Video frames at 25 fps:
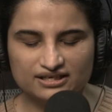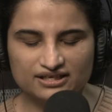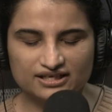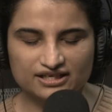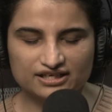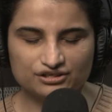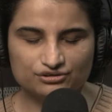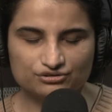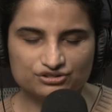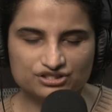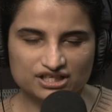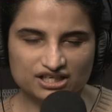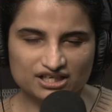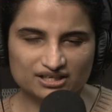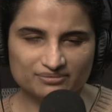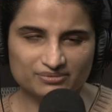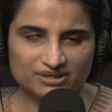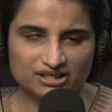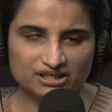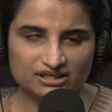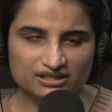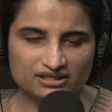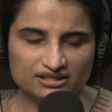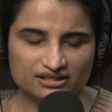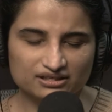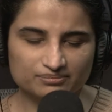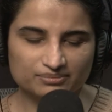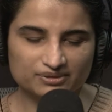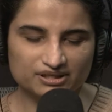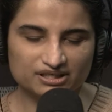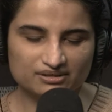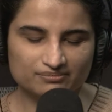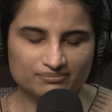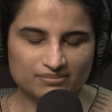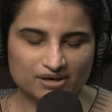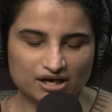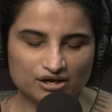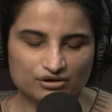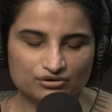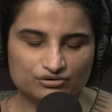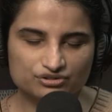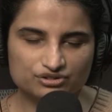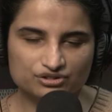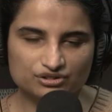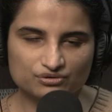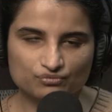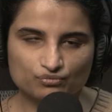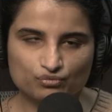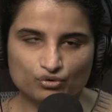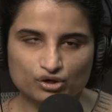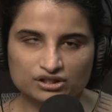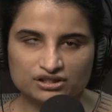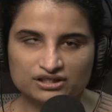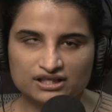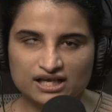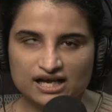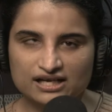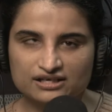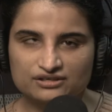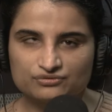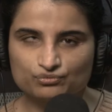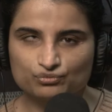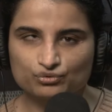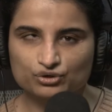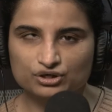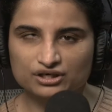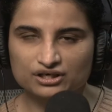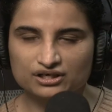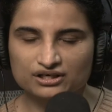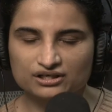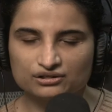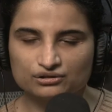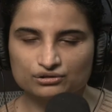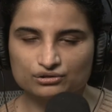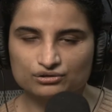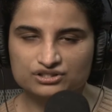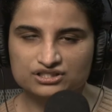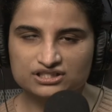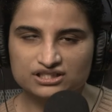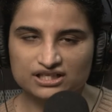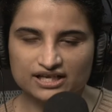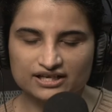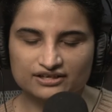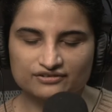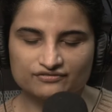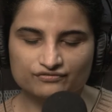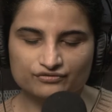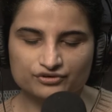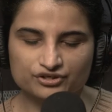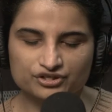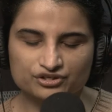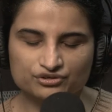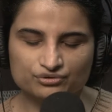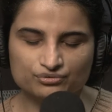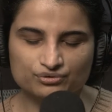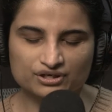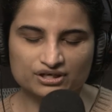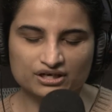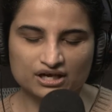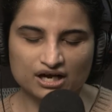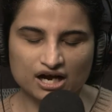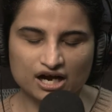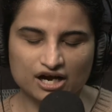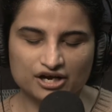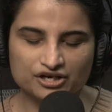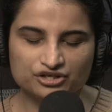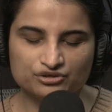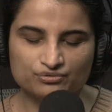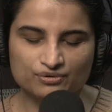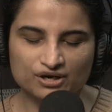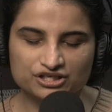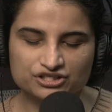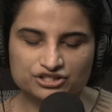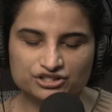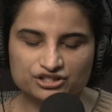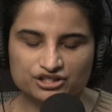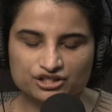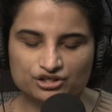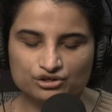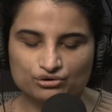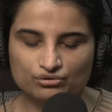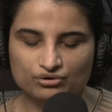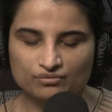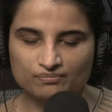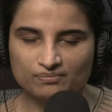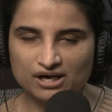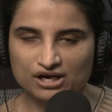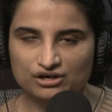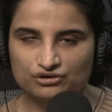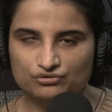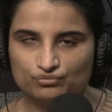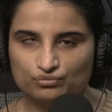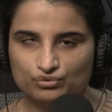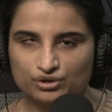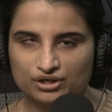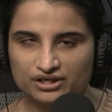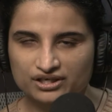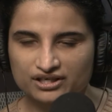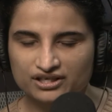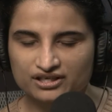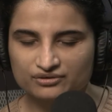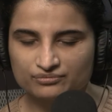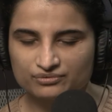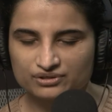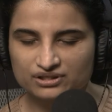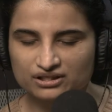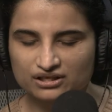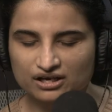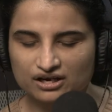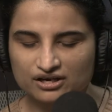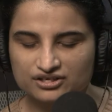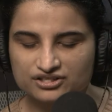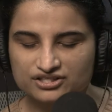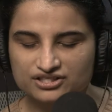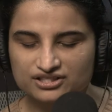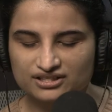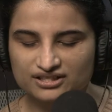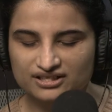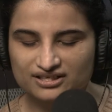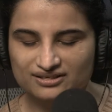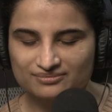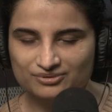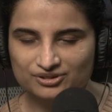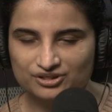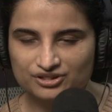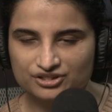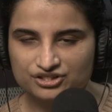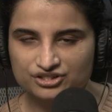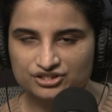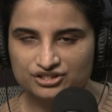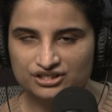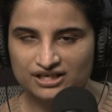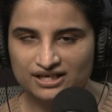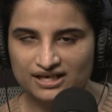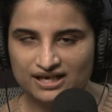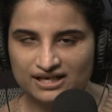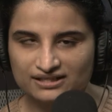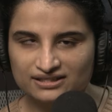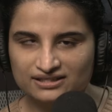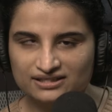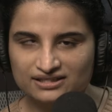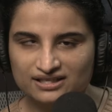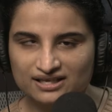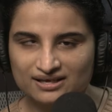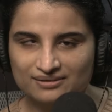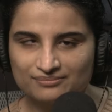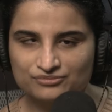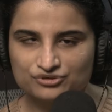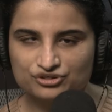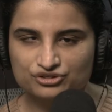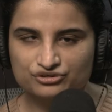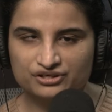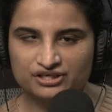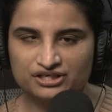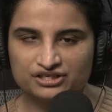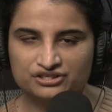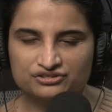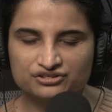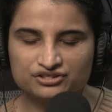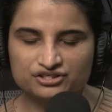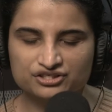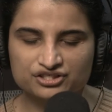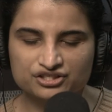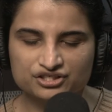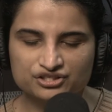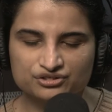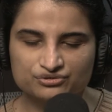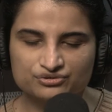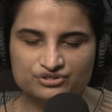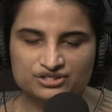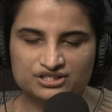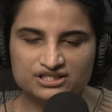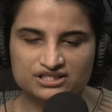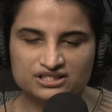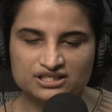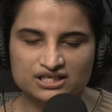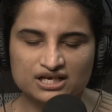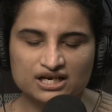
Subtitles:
Can you tell me a little bit about what that work looks like for you and how you actually go about working with large labels to get them to introduce